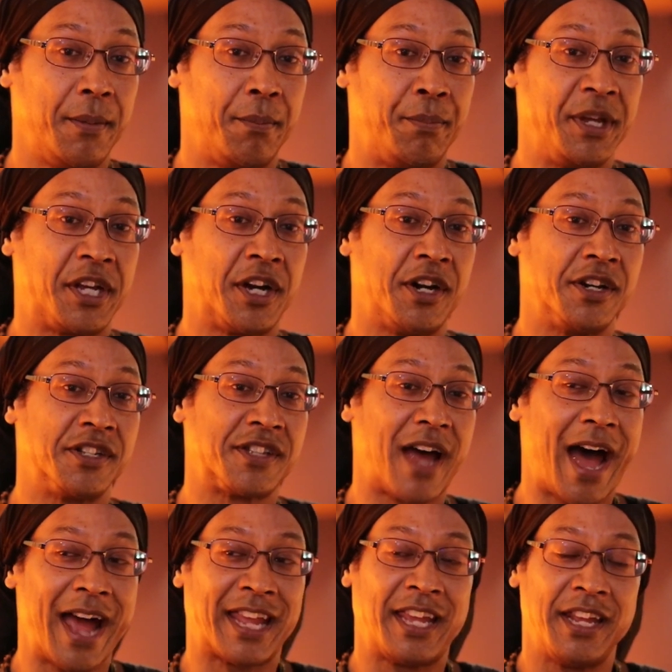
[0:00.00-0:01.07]
because
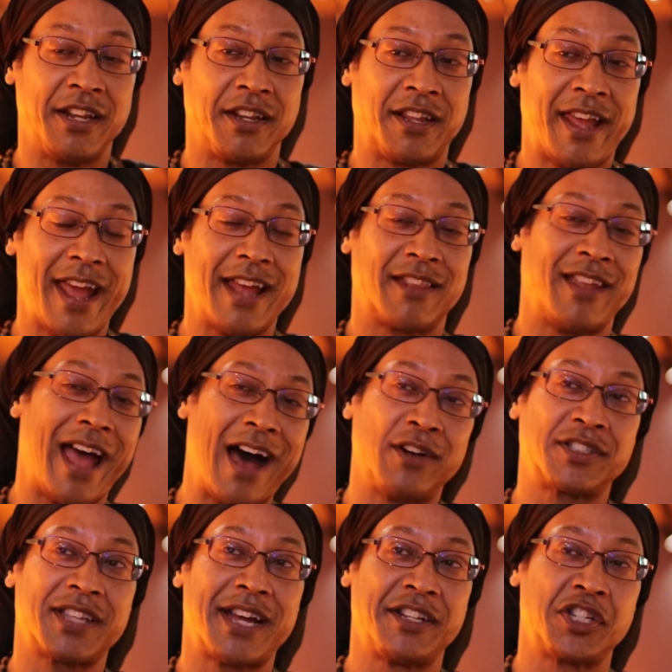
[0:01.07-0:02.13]
the
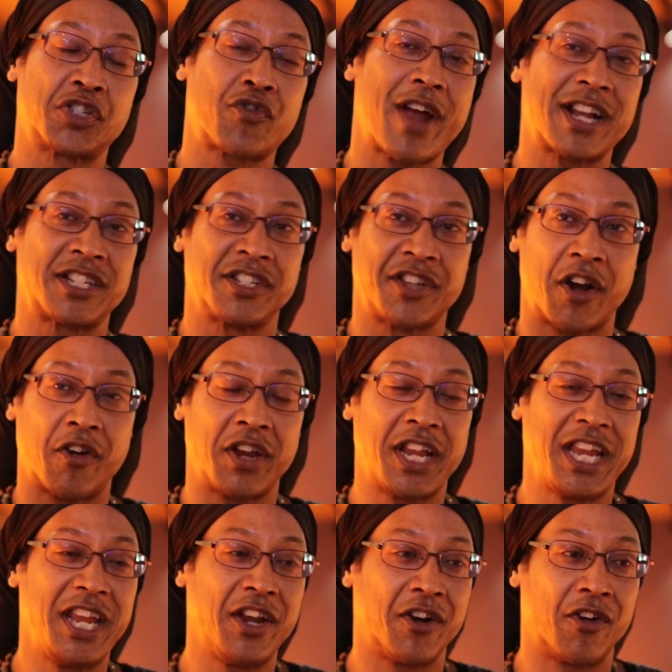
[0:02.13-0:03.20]
outside distractions that are
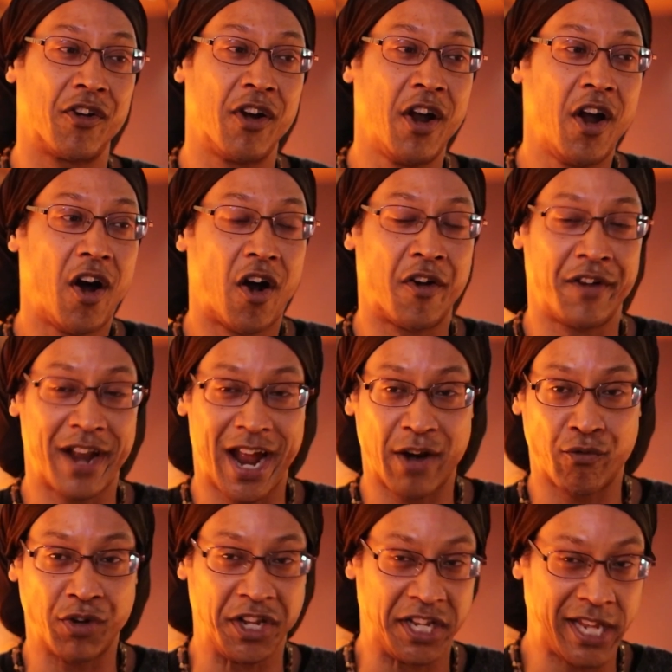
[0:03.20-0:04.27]
here are not
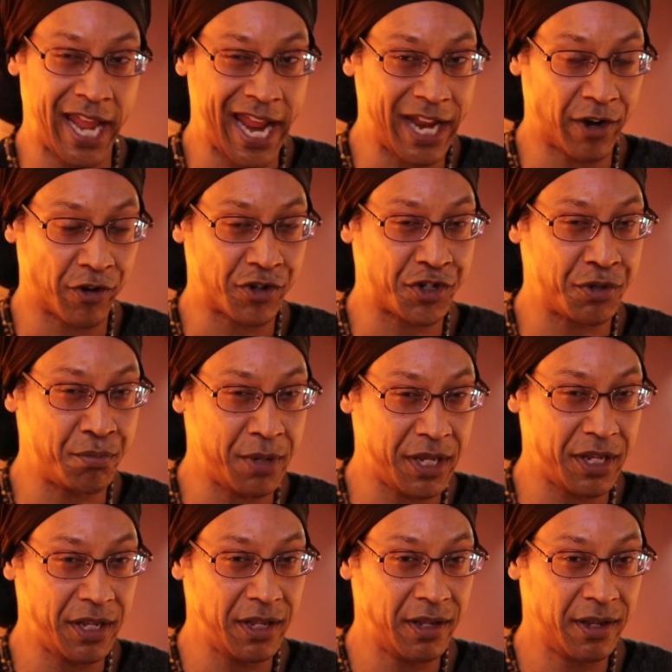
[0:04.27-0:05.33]
really catered to
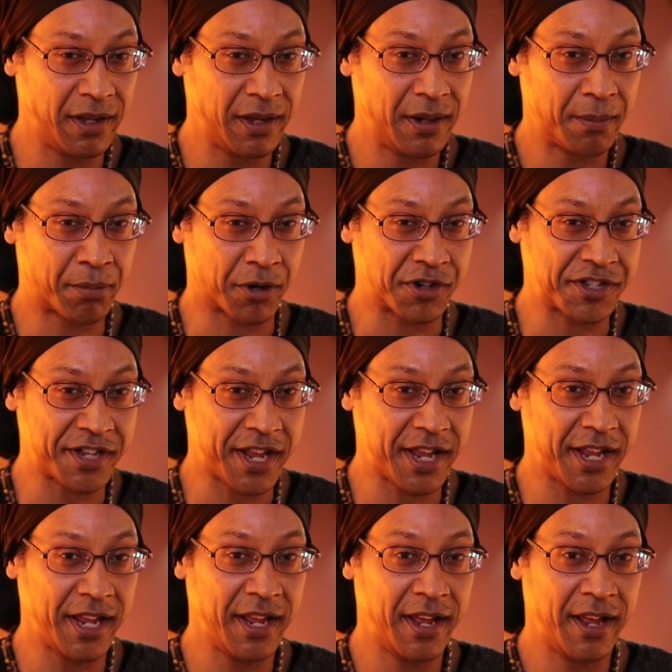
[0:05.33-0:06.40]
me per
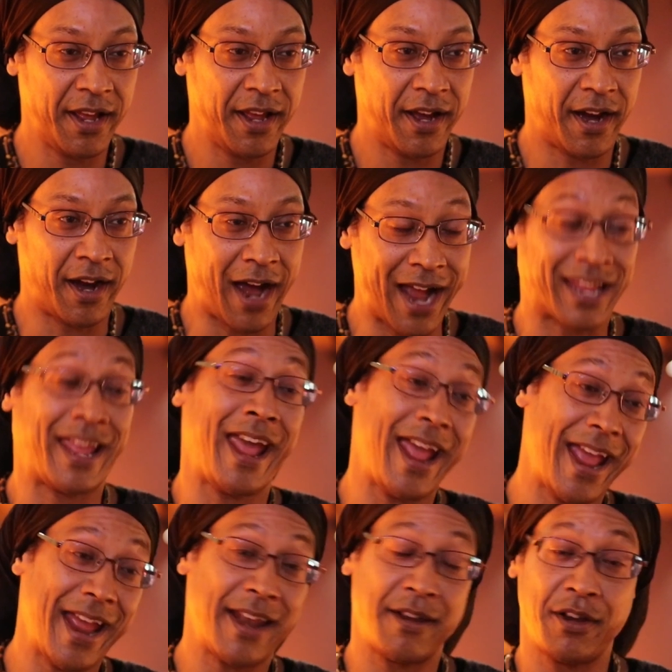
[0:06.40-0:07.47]
se. I
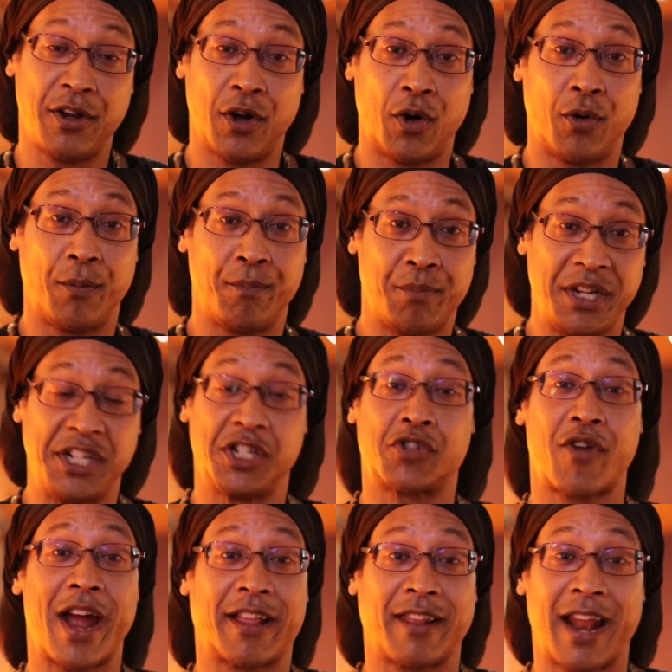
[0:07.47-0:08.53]
can, be
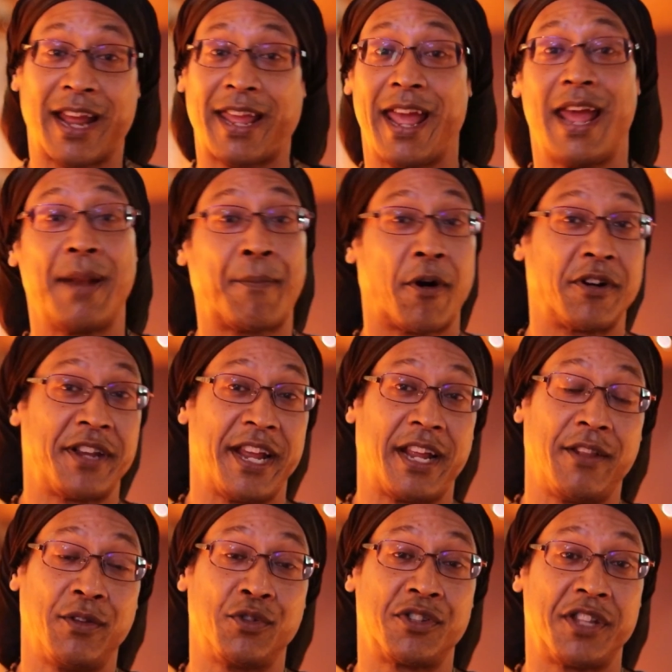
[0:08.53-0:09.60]
distracted. I can partake in
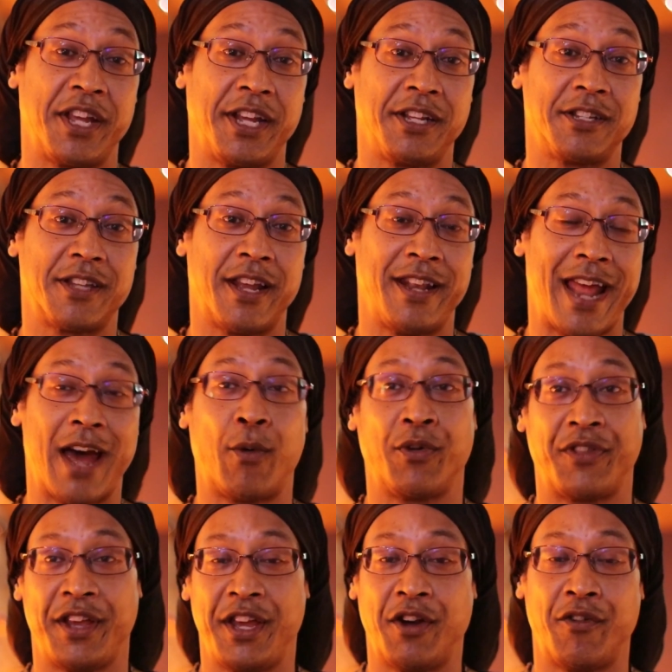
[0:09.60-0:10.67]
those things. And now with
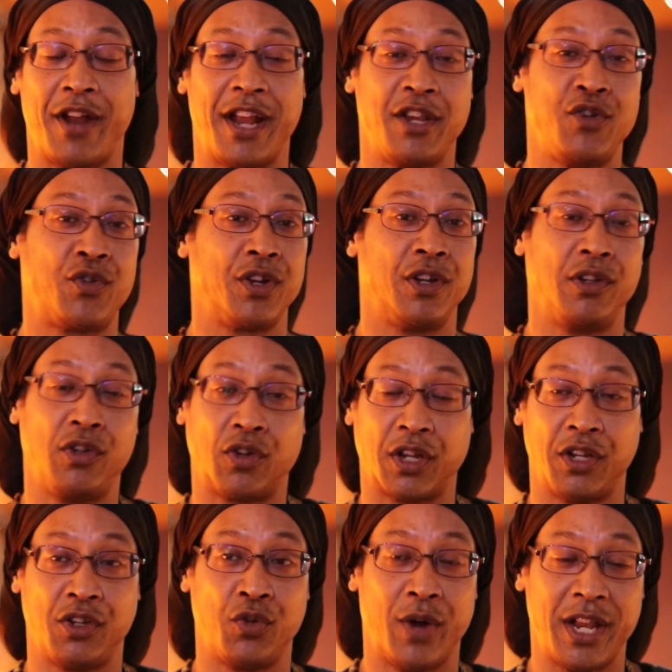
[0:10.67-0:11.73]
the internet, you can look
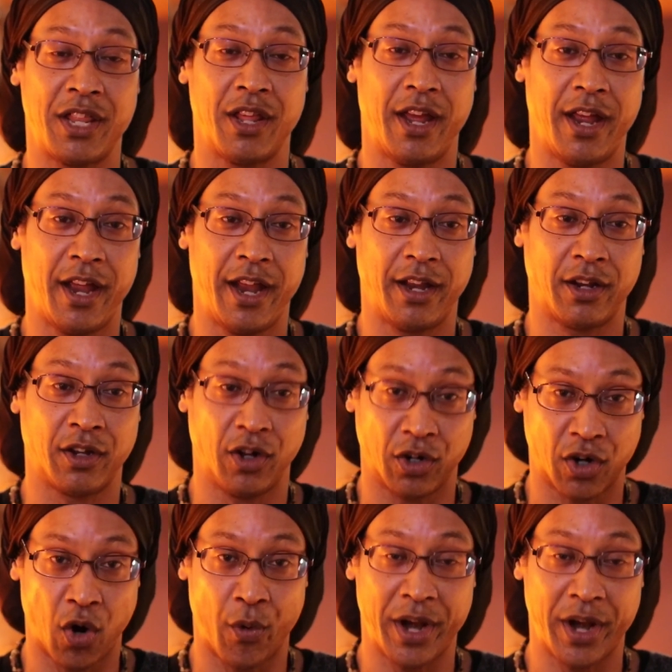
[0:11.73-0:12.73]
and go